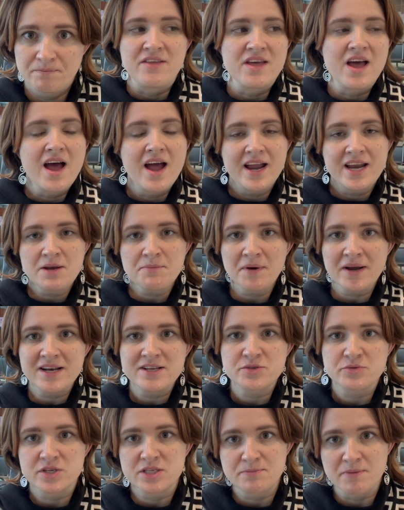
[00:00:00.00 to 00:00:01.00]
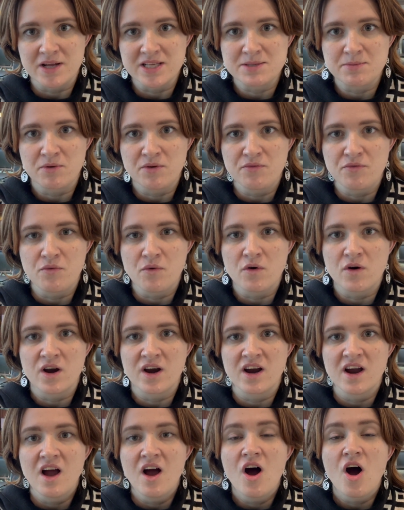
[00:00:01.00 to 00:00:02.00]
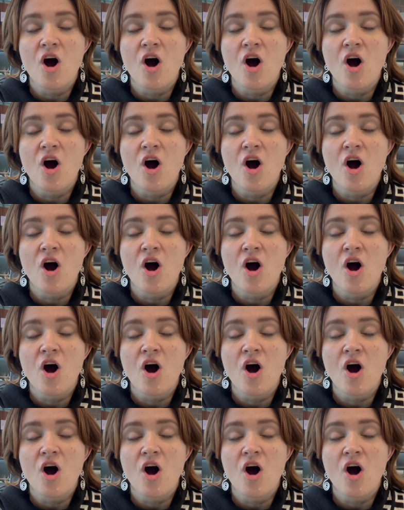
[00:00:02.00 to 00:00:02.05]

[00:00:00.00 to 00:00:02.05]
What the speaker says: The hindbrain is responsible for